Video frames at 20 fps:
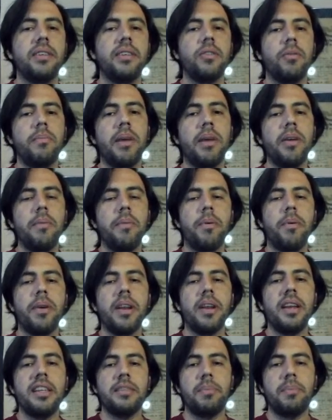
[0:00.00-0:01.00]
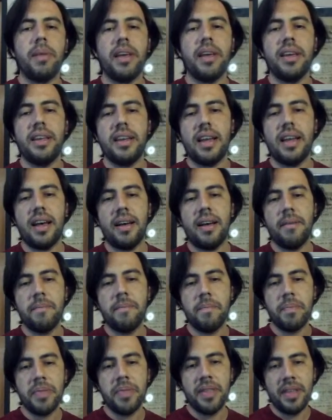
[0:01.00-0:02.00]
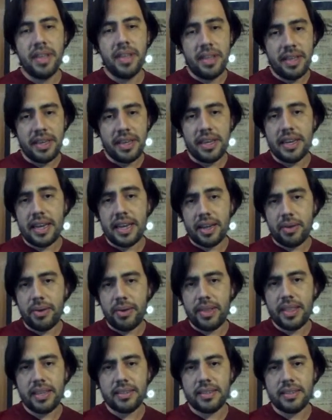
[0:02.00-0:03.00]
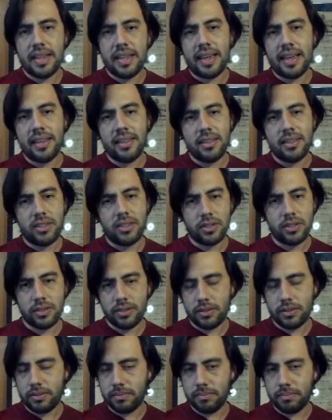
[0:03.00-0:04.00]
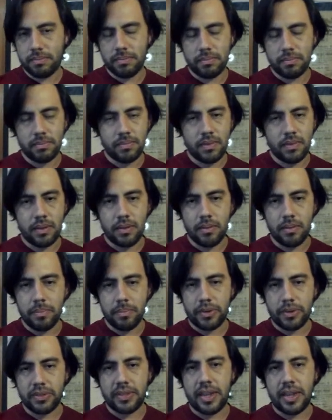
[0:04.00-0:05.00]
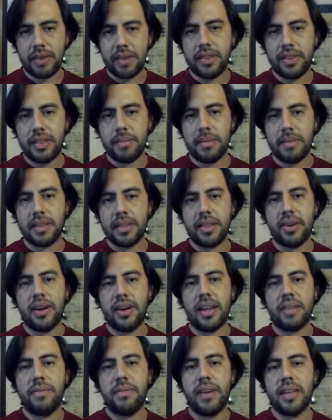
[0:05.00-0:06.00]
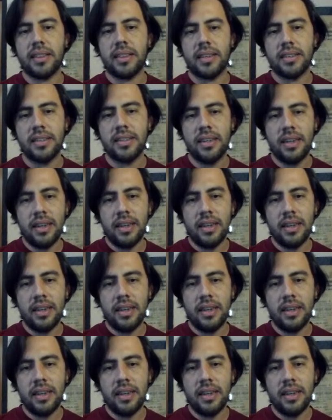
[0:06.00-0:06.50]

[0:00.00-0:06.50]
So my opponent is playing in a greedy style, just preserving the material advantage.